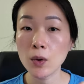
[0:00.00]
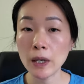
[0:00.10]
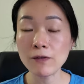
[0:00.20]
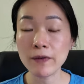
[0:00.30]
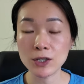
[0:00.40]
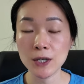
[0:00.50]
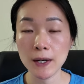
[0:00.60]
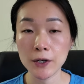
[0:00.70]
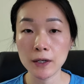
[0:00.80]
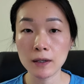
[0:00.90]
going
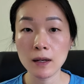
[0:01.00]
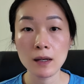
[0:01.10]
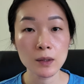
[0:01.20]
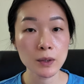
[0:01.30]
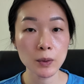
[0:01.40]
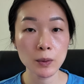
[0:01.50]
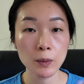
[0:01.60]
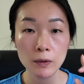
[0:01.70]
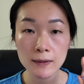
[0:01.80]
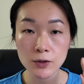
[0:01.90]
vegetarian, you
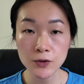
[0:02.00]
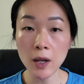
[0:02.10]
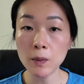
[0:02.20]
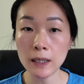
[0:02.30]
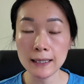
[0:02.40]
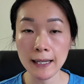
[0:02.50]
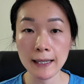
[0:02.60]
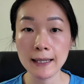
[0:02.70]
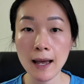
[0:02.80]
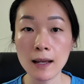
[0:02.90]
straight away
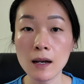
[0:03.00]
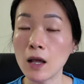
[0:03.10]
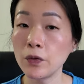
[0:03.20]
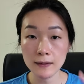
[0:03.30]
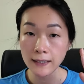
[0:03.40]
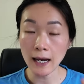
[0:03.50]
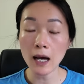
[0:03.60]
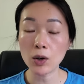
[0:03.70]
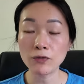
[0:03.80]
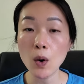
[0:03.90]
think that just
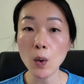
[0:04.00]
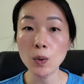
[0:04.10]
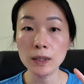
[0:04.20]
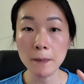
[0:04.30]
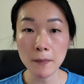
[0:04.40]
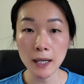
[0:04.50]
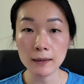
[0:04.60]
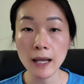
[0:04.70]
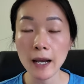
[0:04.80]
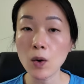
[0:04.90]
cut off all the
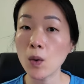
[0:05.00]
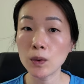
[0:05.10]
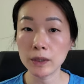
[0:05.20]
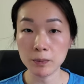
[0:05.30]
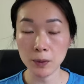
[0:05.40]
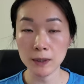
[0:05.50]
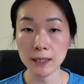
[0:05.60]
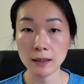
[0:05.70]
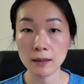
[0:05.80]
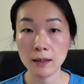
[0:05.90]
meat and all the
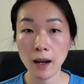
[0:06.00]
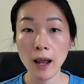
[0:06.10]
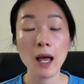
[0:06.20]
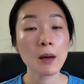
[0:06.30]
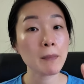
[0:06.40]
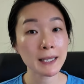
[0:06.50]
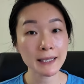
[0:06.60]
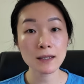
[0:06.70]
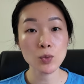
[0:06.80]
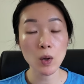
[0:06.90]
protein.
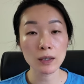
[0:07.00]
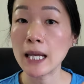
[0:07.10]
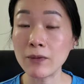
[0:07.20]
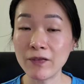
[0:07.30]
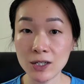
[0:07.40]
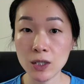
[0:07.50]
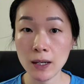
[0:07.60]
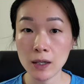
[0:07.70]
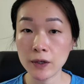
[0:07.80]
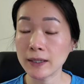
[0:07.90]
But guess what? In
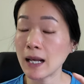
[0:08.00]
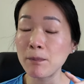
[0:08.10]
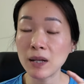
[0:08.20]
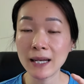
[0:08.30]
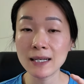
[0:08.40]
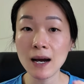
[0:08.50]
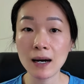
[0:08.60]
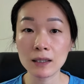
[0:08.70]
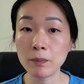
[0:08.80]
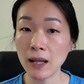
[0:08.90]
vegetarian, there are plenty of
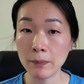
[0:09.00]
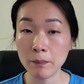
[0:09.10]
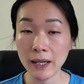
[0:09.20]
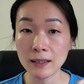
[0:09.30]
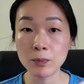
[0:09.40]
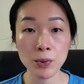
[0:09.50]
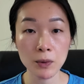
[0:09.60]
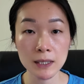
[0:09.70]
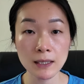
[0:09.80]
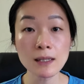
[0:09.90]
other plant-based
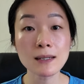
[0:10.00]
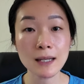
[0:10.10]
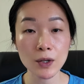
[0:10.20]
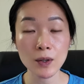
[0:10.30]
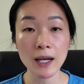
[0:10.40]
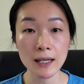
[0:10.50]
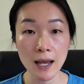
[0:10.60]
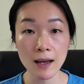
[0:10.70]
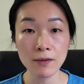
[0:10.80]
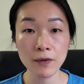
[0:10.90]
protein that you can
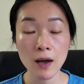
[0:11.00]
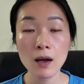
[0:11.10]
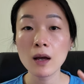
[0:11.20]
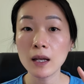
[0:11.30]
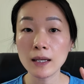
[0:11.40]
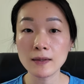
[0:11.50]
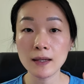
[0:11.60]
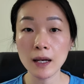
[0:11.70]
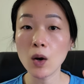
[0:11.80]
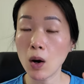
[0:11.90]
have
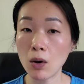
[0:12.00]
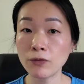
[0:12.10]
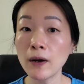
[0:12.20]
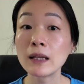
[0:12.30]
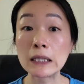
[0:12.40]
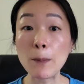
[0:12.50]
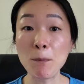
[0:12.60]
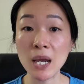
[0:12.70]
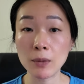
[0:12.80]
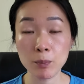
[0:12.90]
instead of the
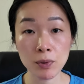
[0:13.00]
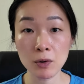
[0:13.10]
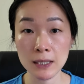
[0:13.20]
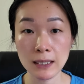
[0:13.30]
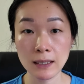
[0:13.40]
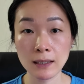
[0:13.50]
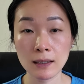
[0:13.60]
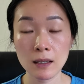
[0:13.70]
meat protein.